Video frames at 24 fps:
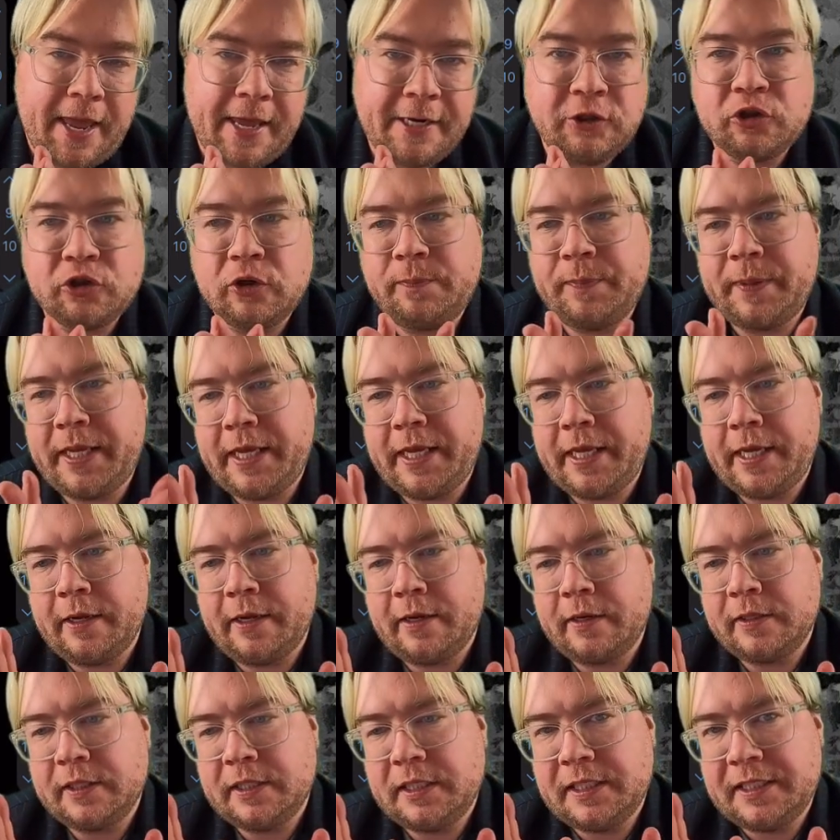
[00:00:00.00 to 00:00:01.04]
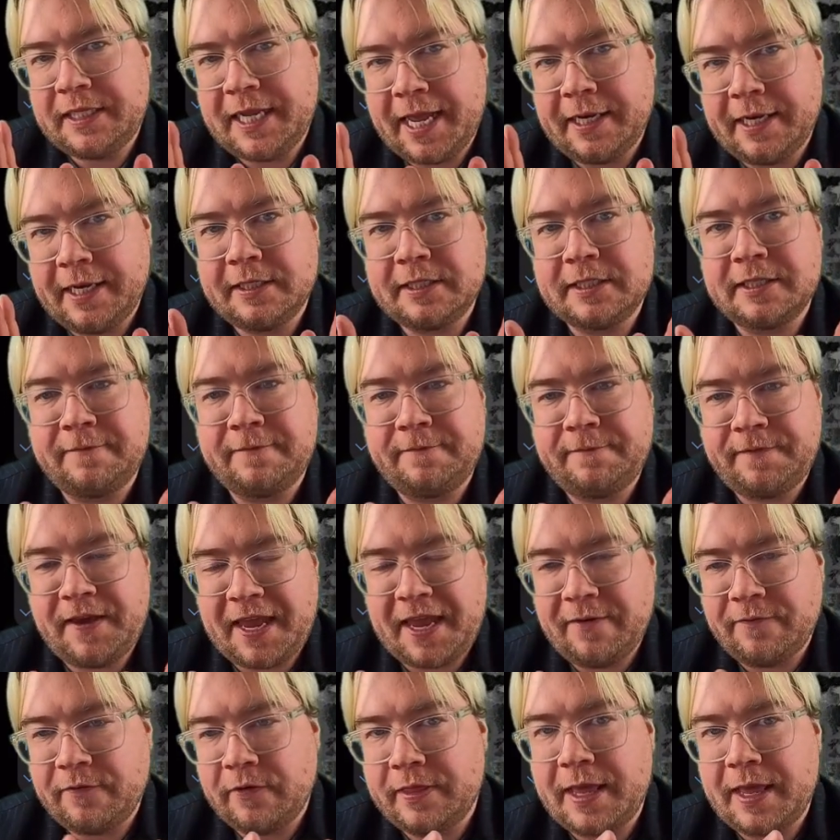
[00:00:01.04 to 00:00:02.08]
entropy tends to
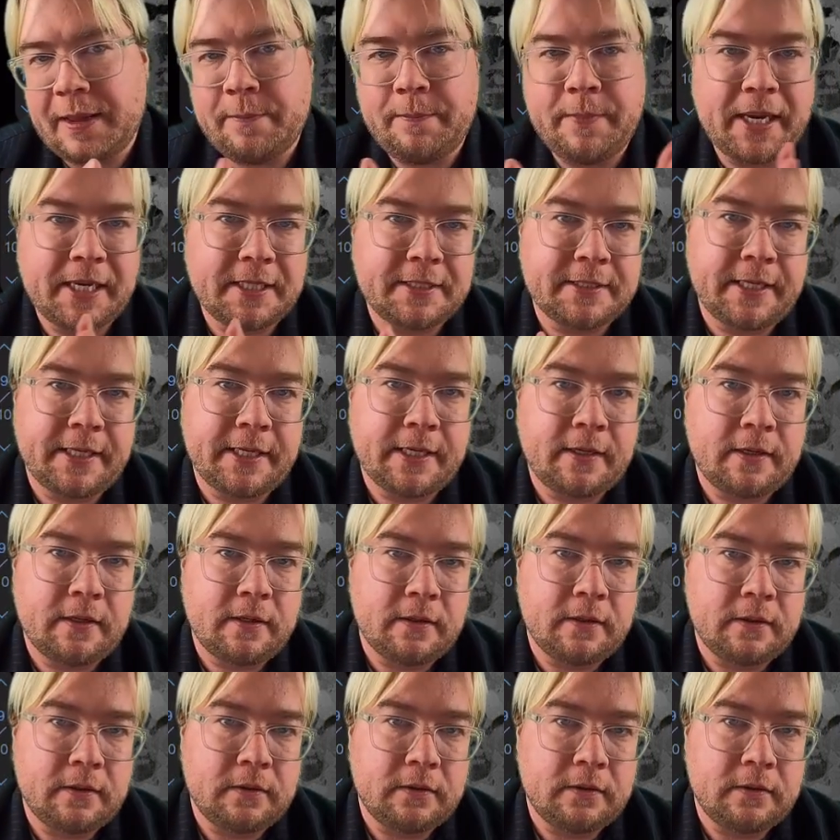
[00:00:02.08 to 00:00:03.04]
favor them mixing.